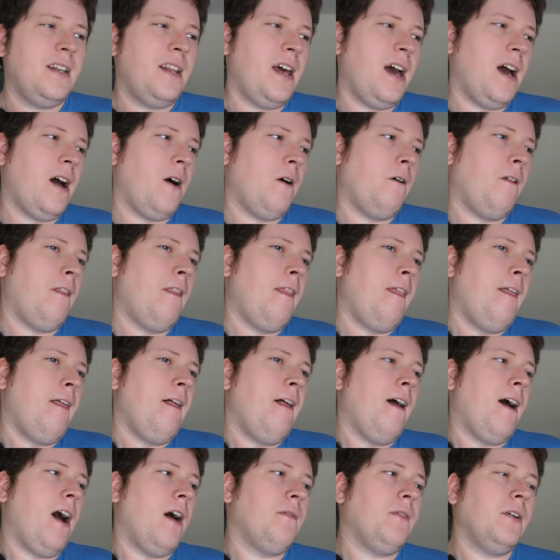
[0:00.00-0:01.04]
Now,
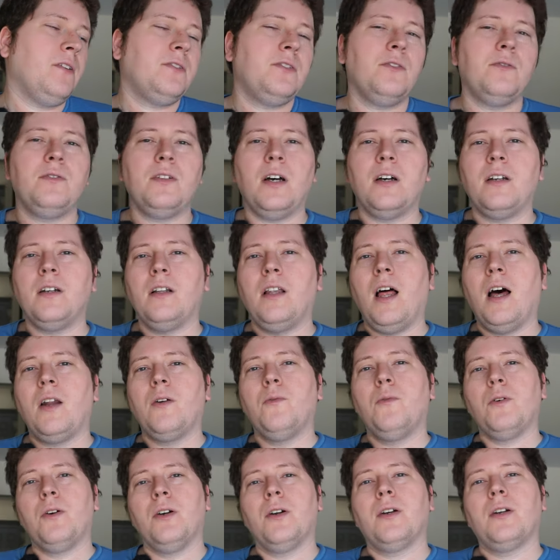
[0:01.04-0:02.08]
I've also done a lot
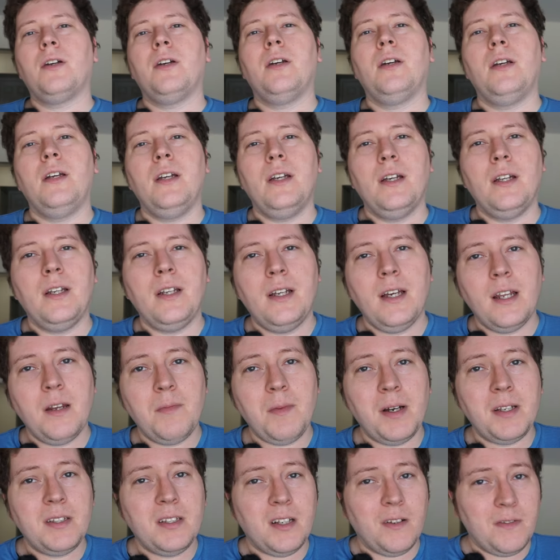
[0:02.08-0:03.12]
of work in getting
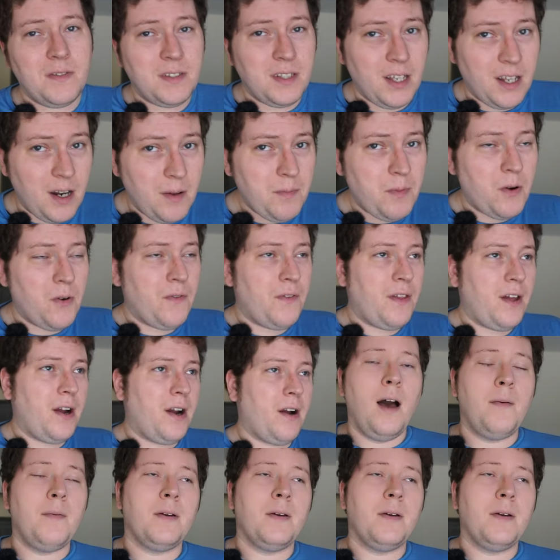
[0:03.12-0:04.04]
myself set up over there.